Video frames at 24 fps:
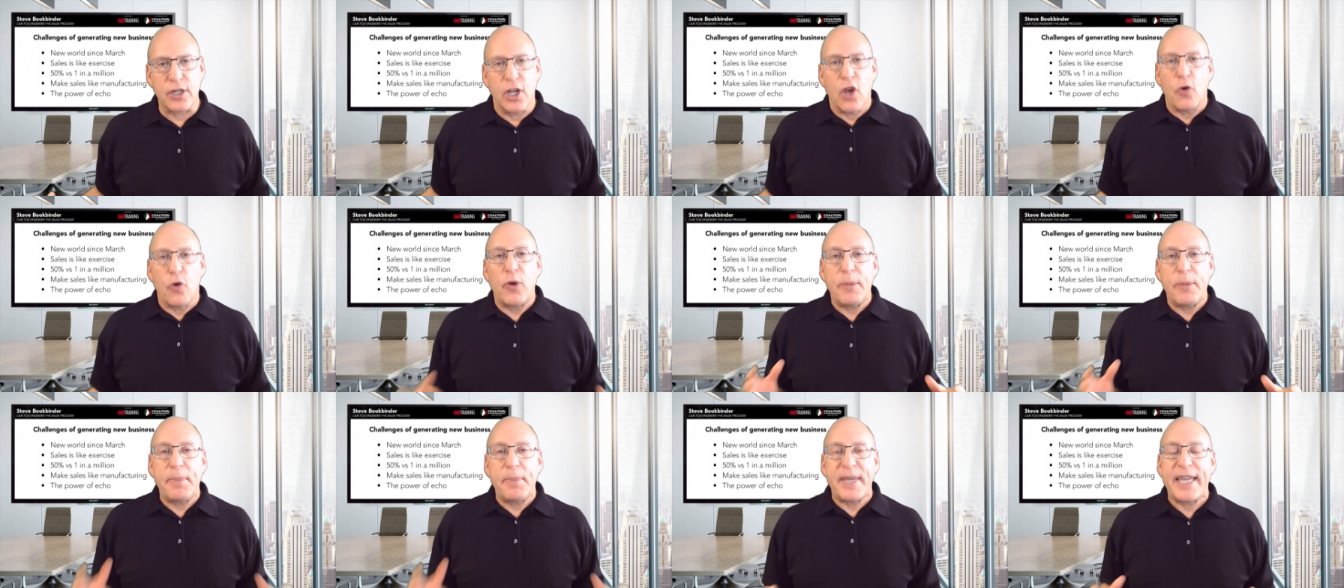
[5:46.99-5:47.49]

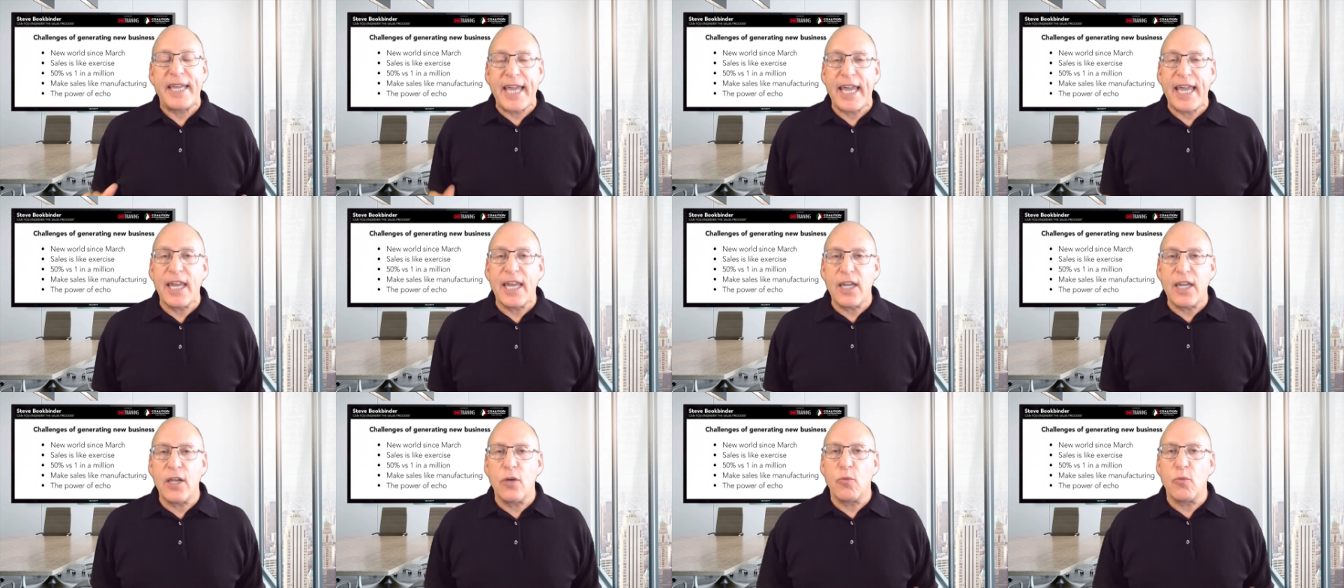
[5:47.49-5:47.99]
We
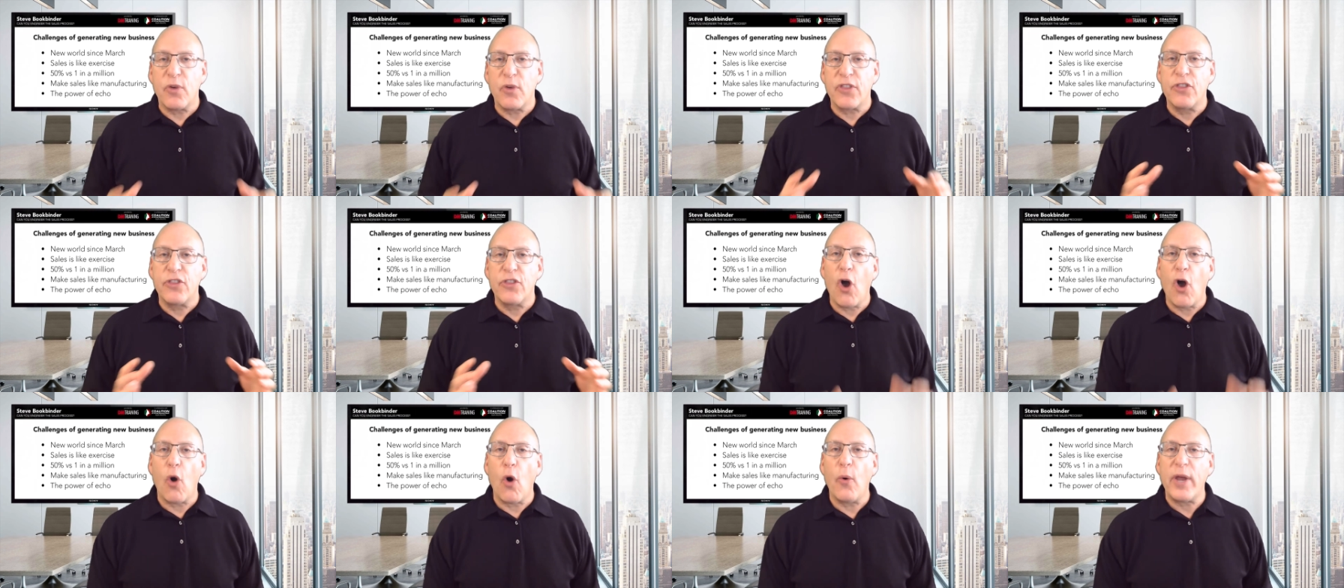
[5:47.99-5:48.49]
begin with
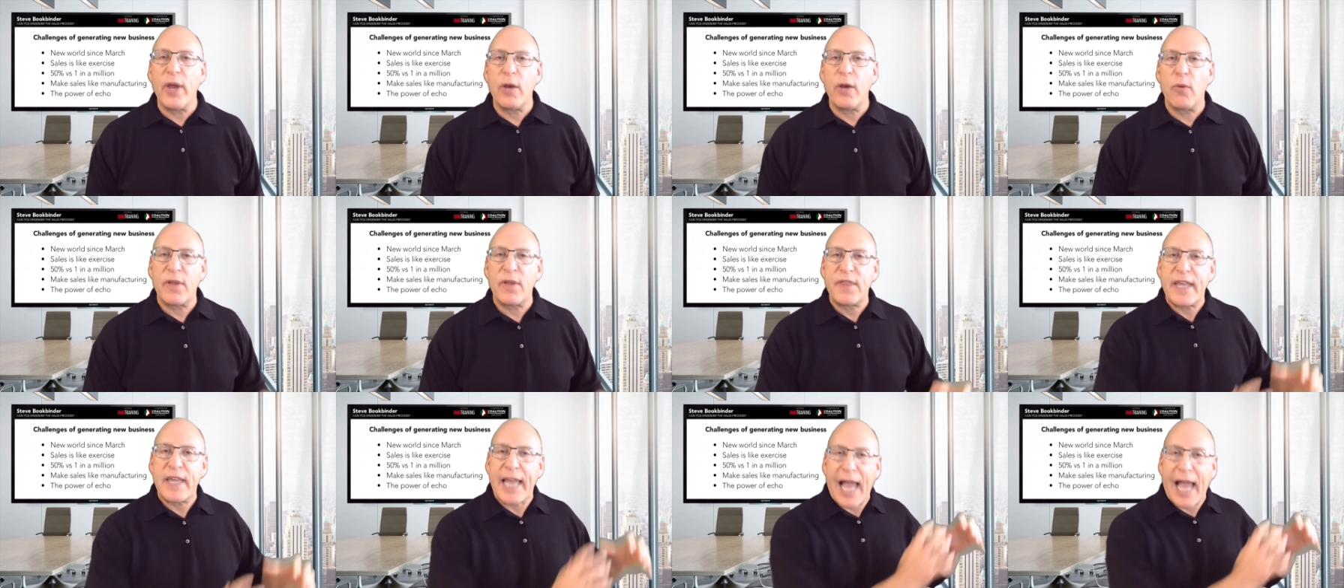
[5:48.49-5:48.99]
knowing
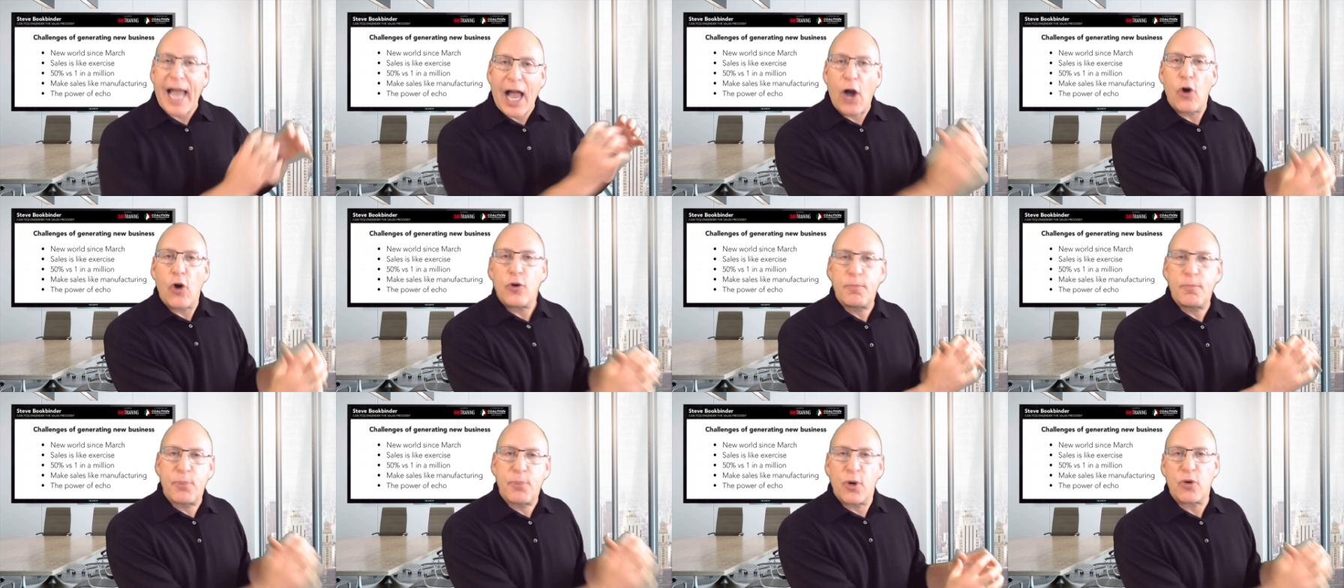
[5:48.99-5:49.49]
what the
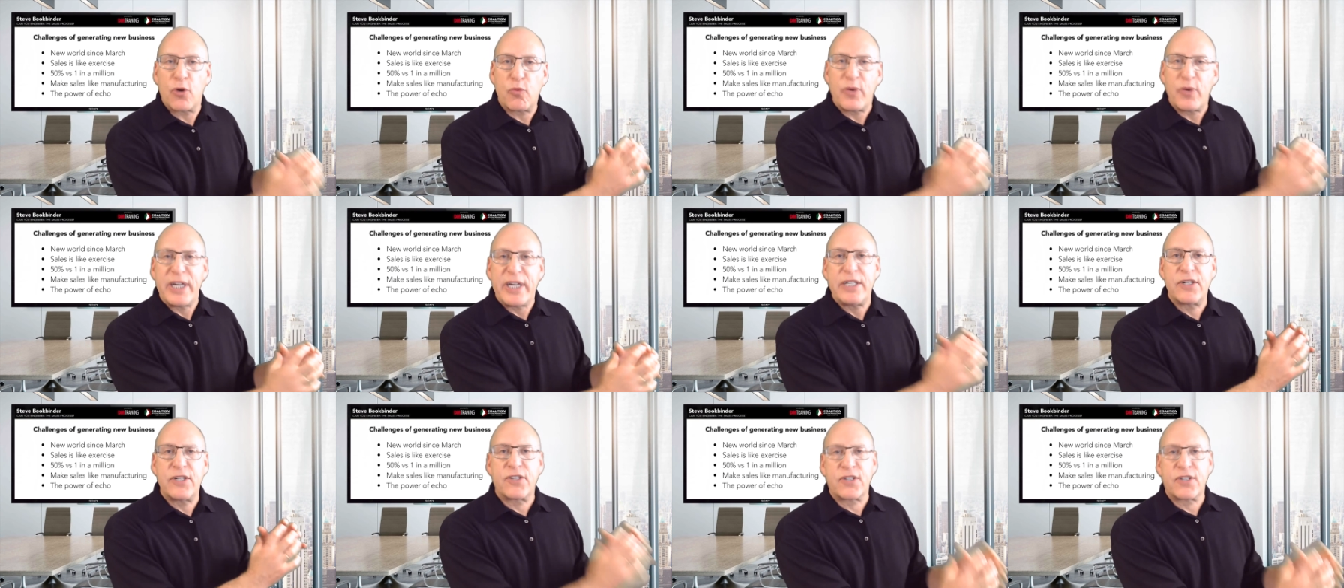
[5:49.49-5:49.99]
output we
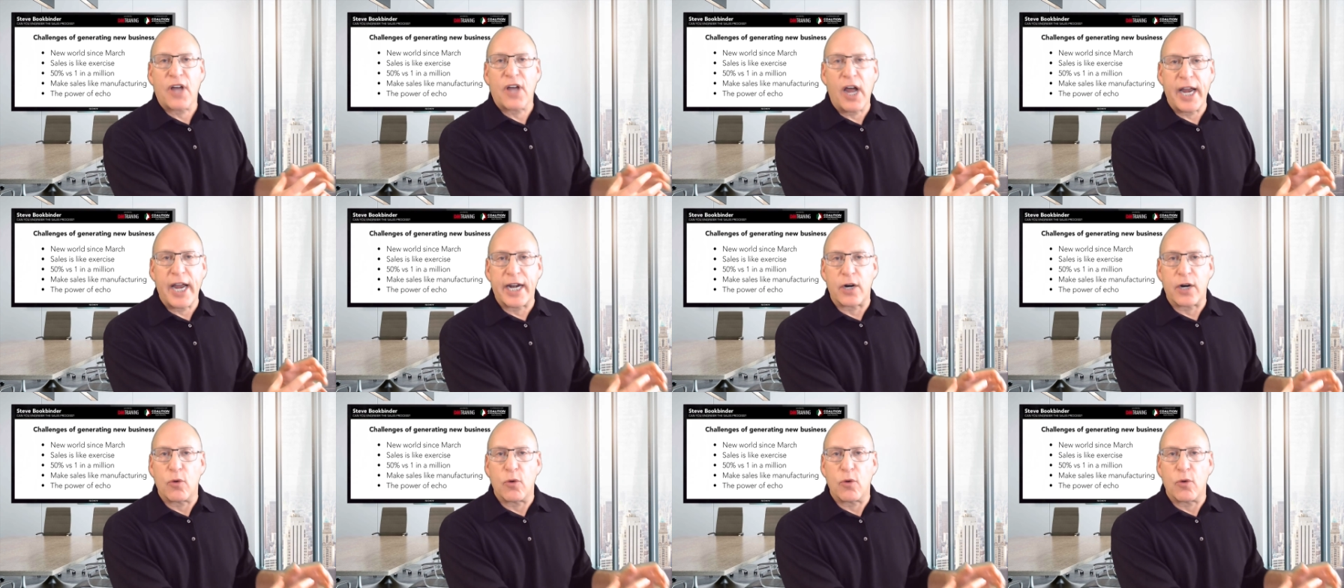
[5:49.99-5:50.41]
desire,